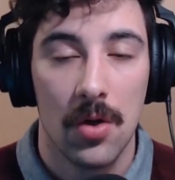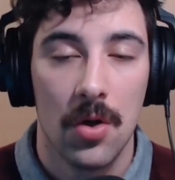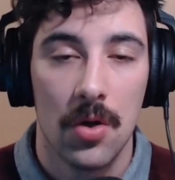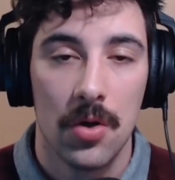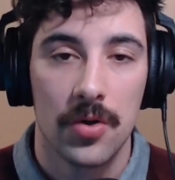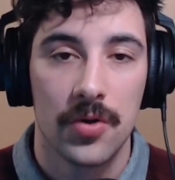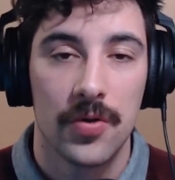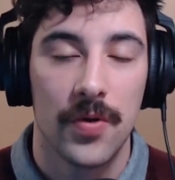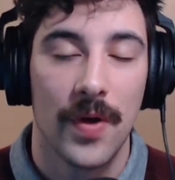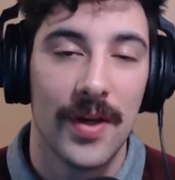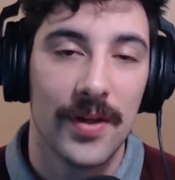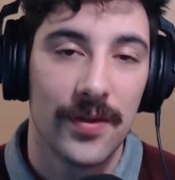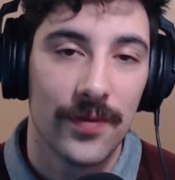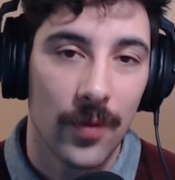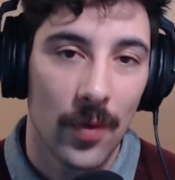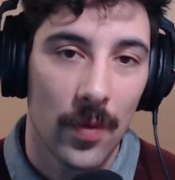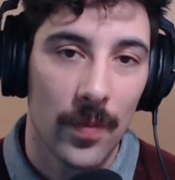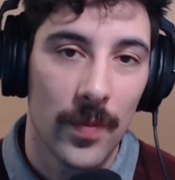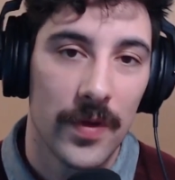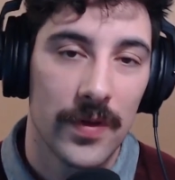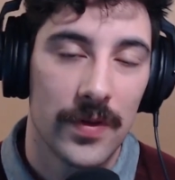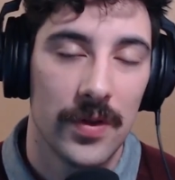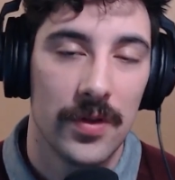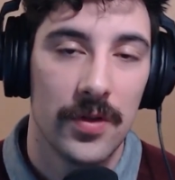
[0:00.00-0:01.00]
transform
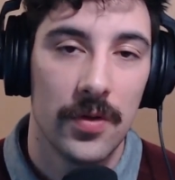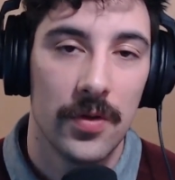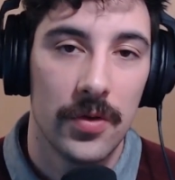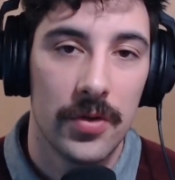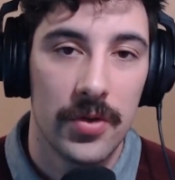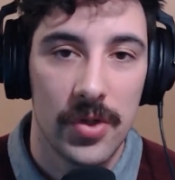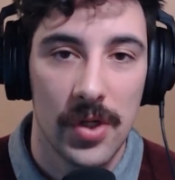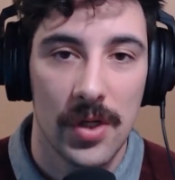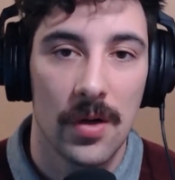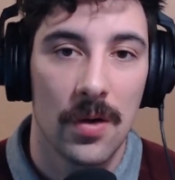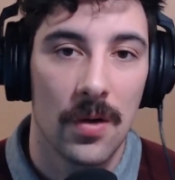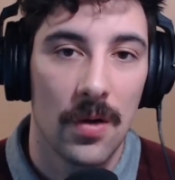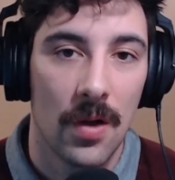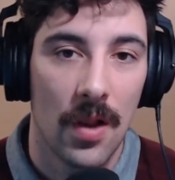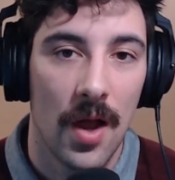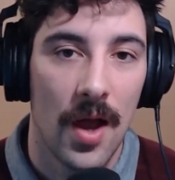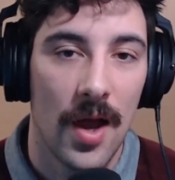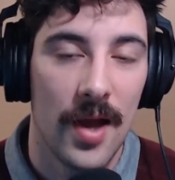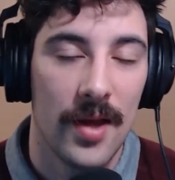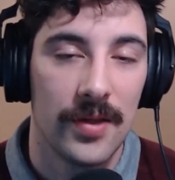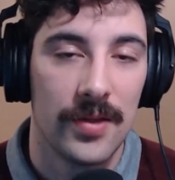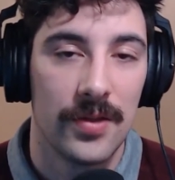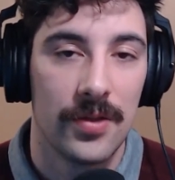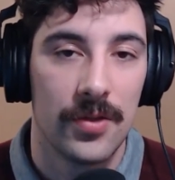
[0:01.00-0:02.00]
this into a
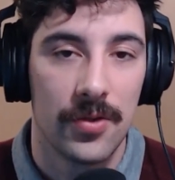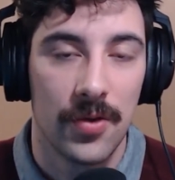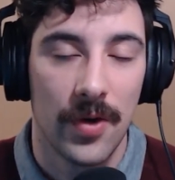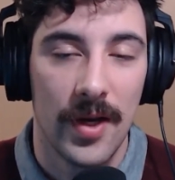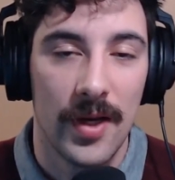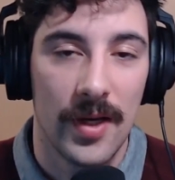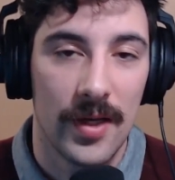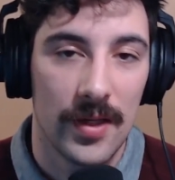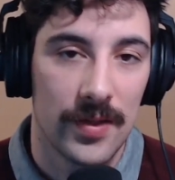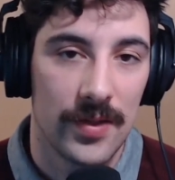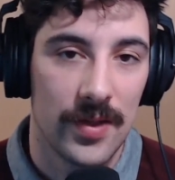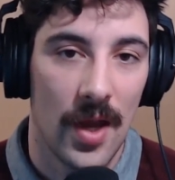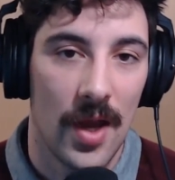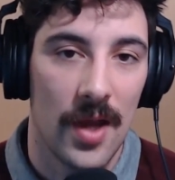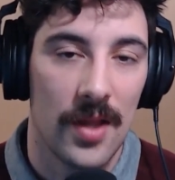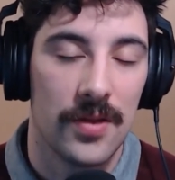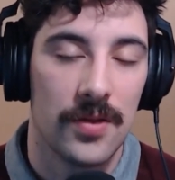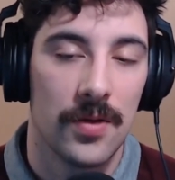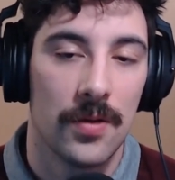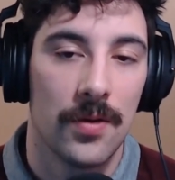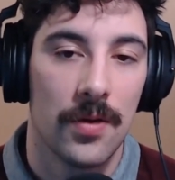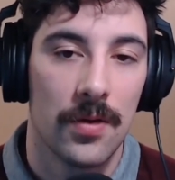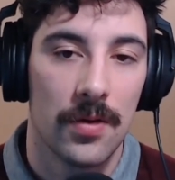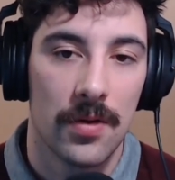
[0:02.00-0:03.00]
generalized training set
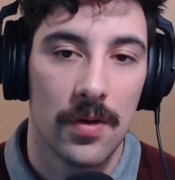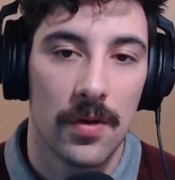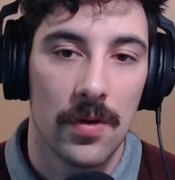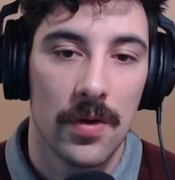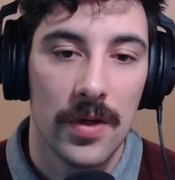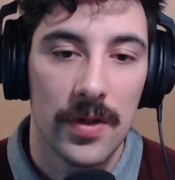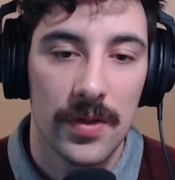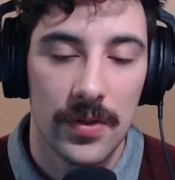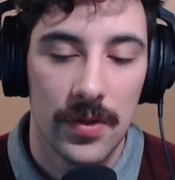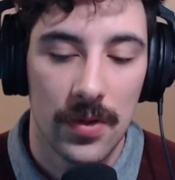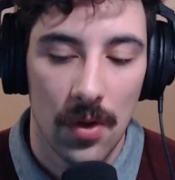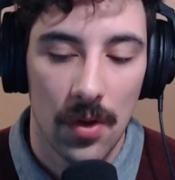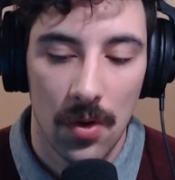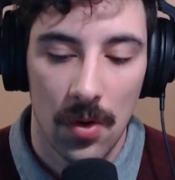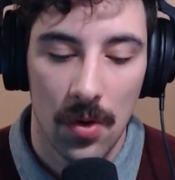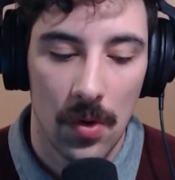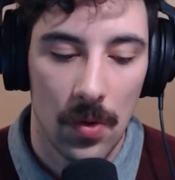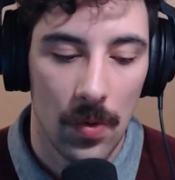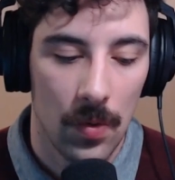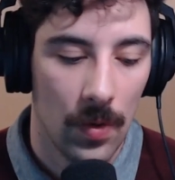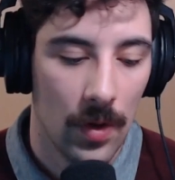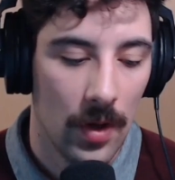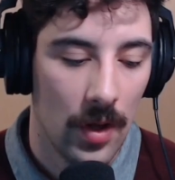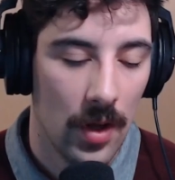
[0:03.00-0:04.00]
so that there is
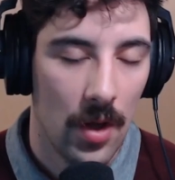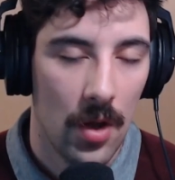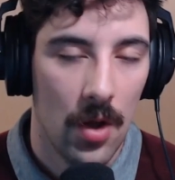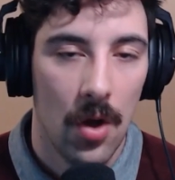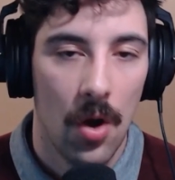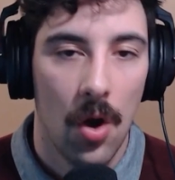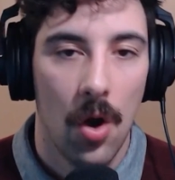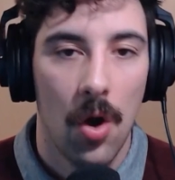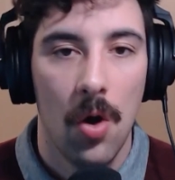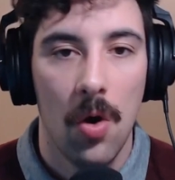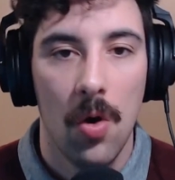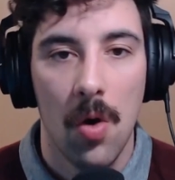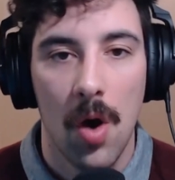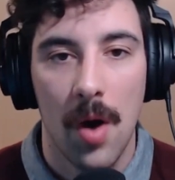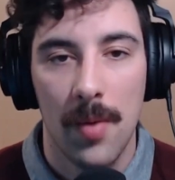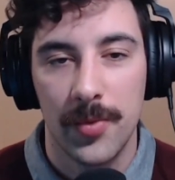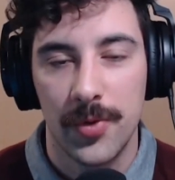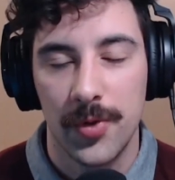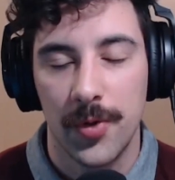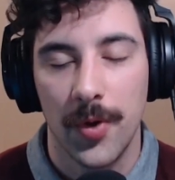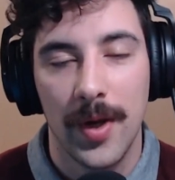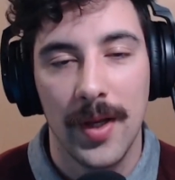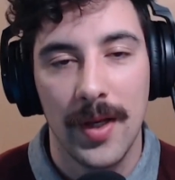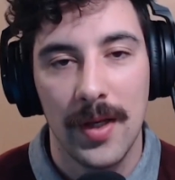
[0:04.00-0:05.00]
no, oh, I'm
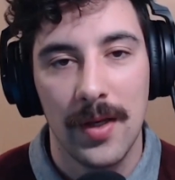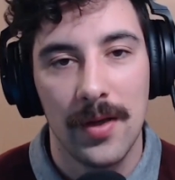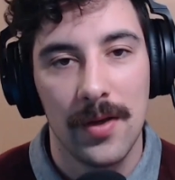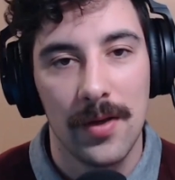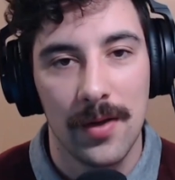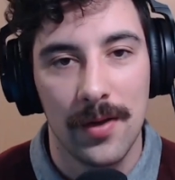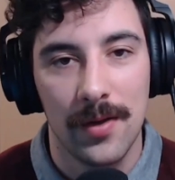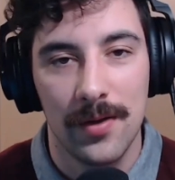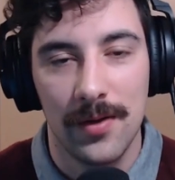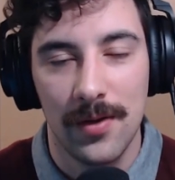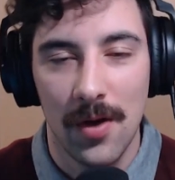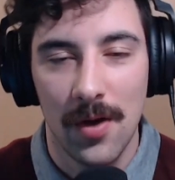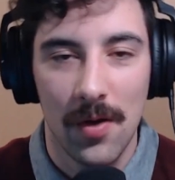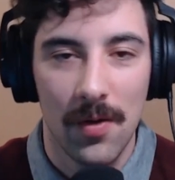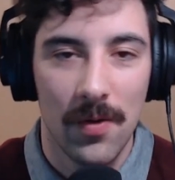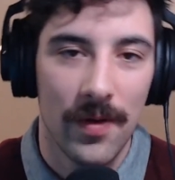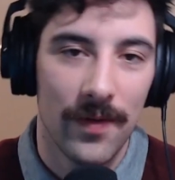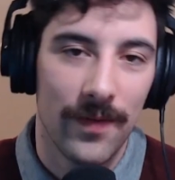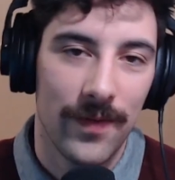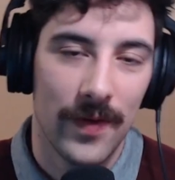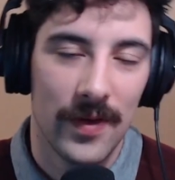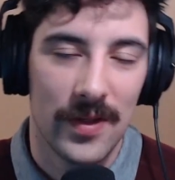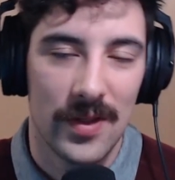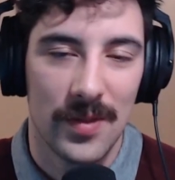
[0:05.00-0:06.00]
training to know
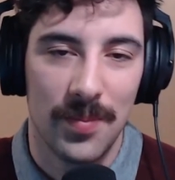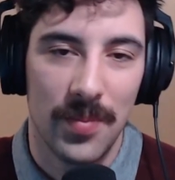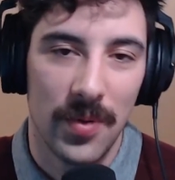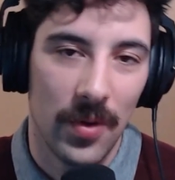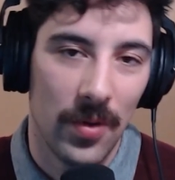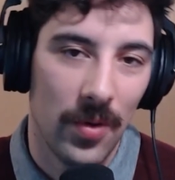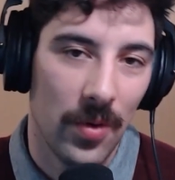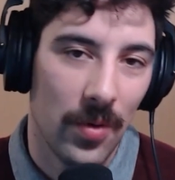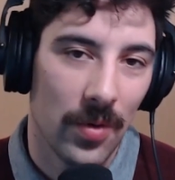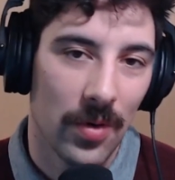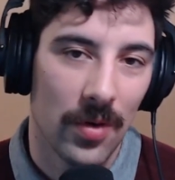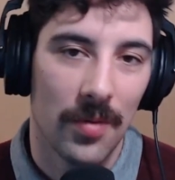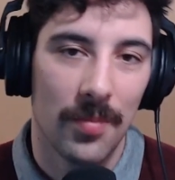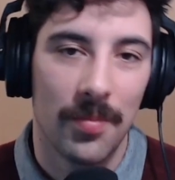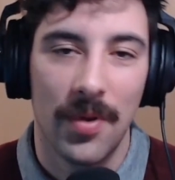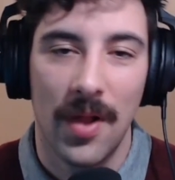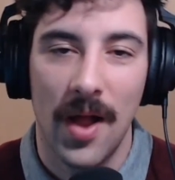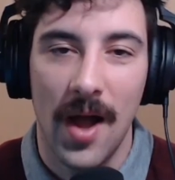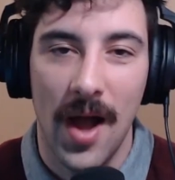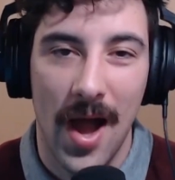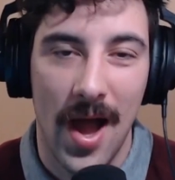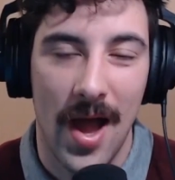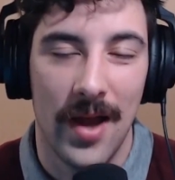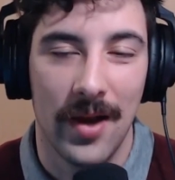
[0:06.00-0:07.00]
if it's blue or
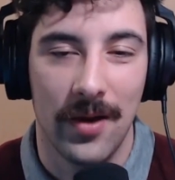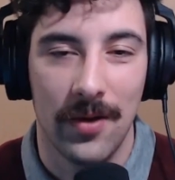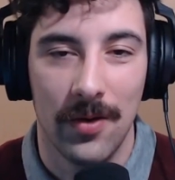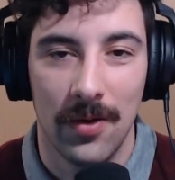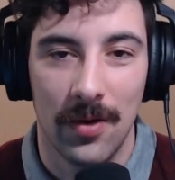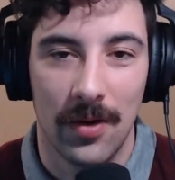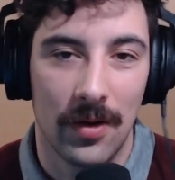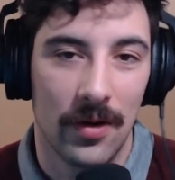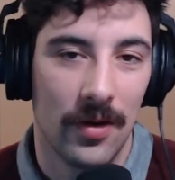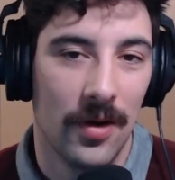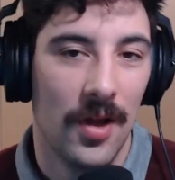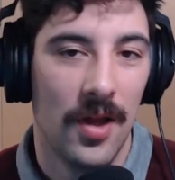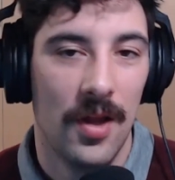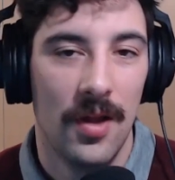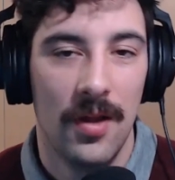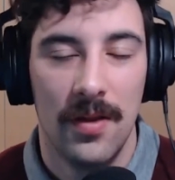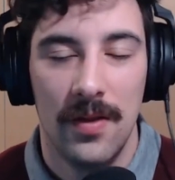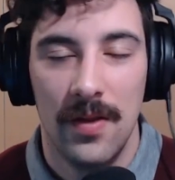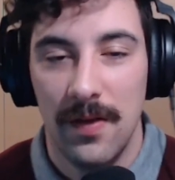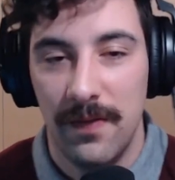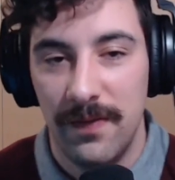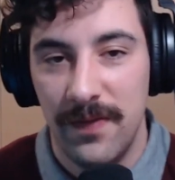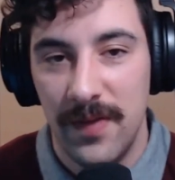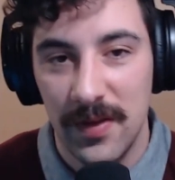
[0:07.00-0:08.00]
black, or
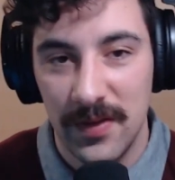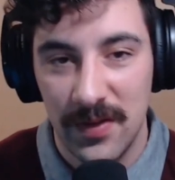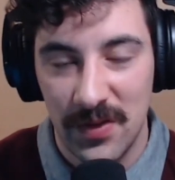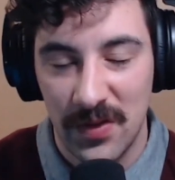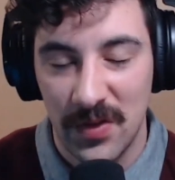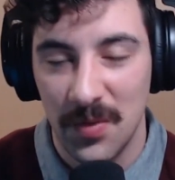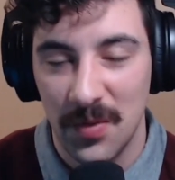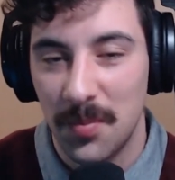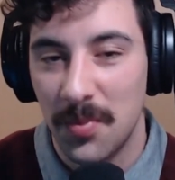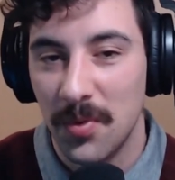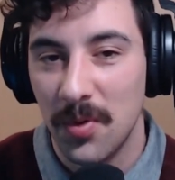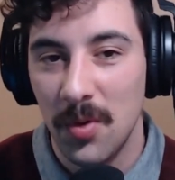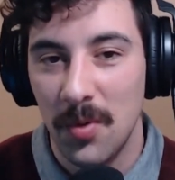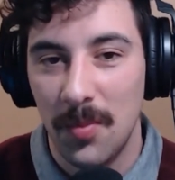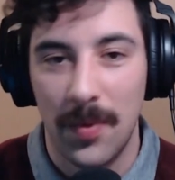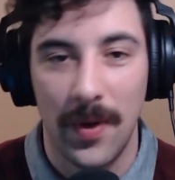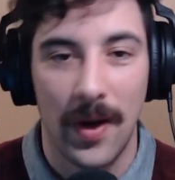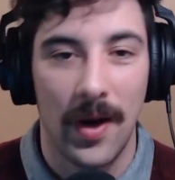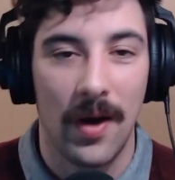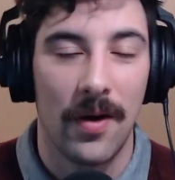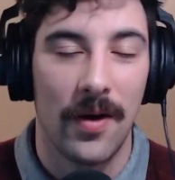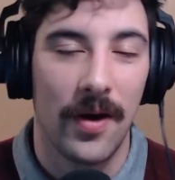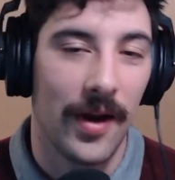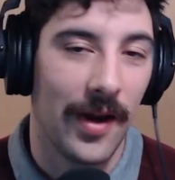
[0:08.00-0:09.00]
if this is a
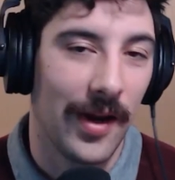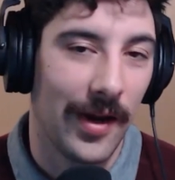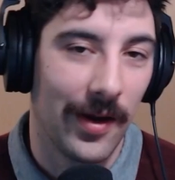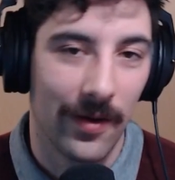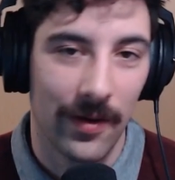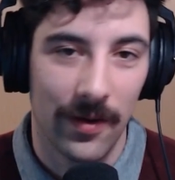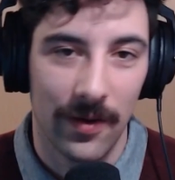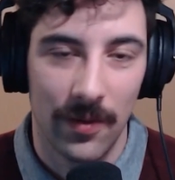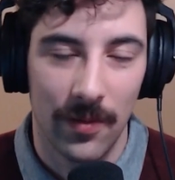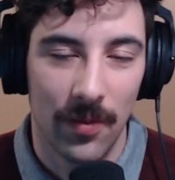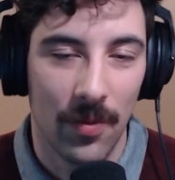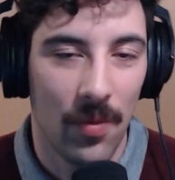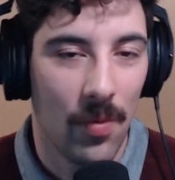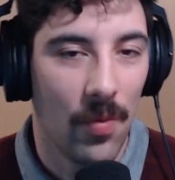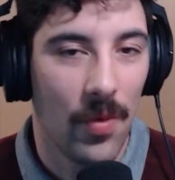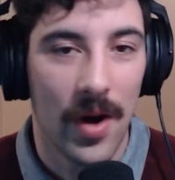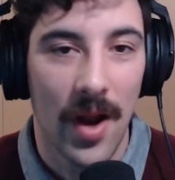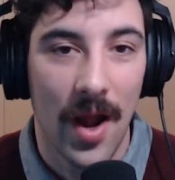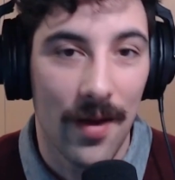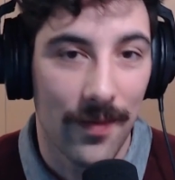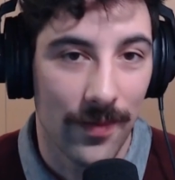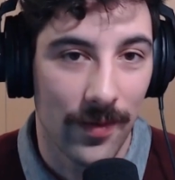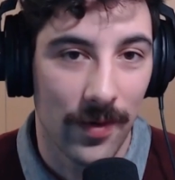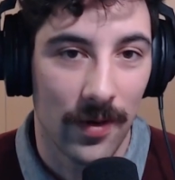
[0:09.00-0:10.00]
blueberry or
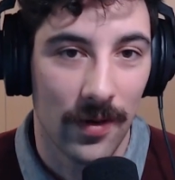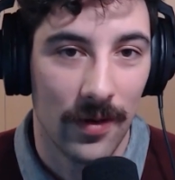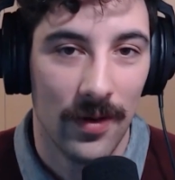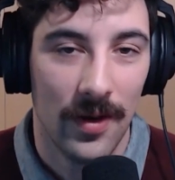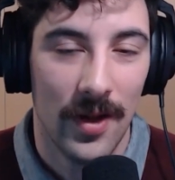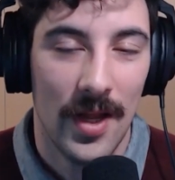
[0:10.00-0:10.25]
whatever.